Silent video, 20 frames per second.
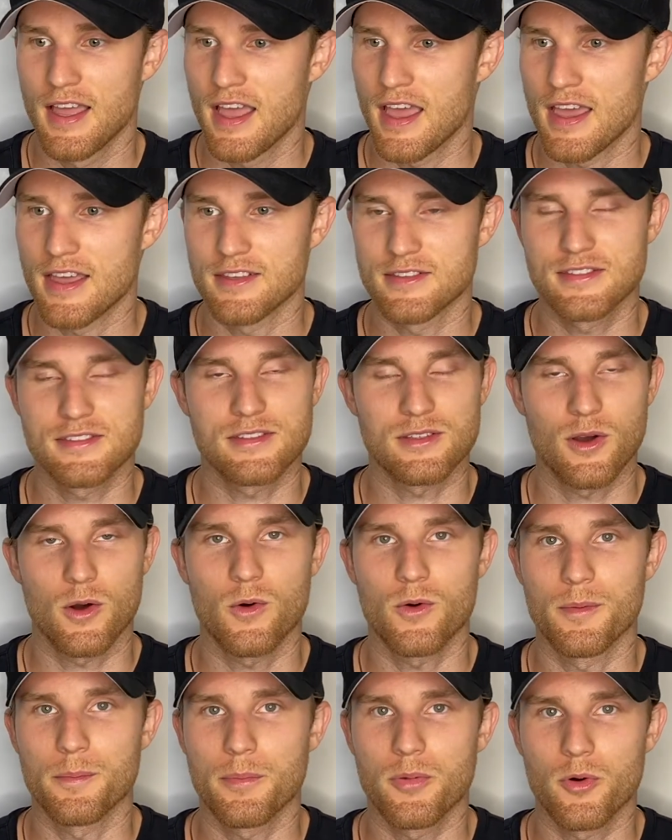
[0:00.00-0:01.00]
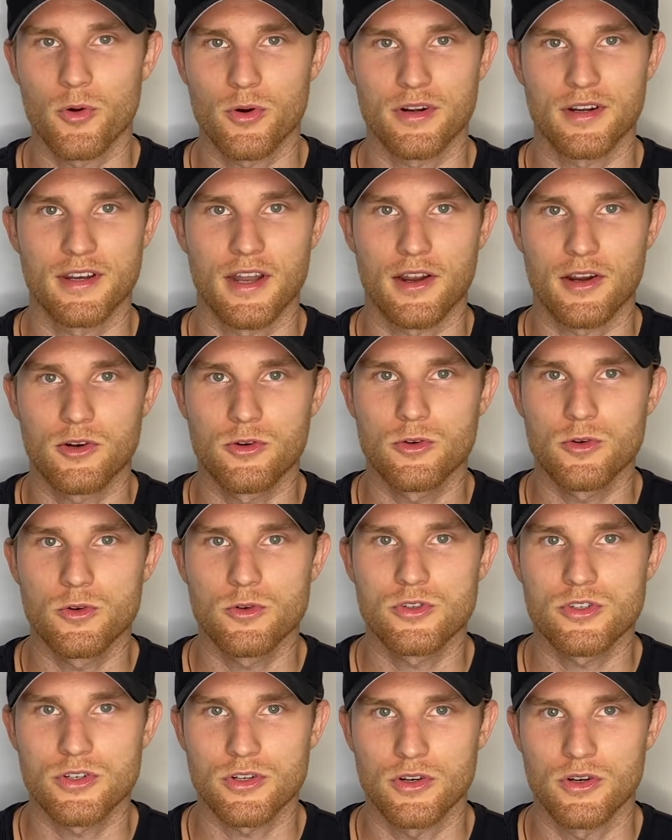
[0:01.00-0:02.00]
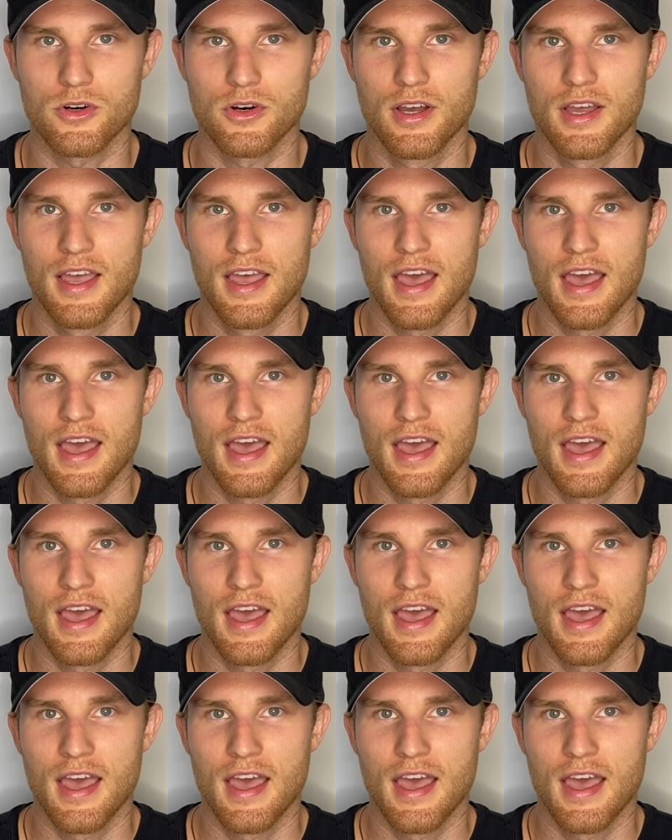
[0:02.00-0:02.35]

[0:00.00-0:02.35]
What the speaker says: is so important and crucial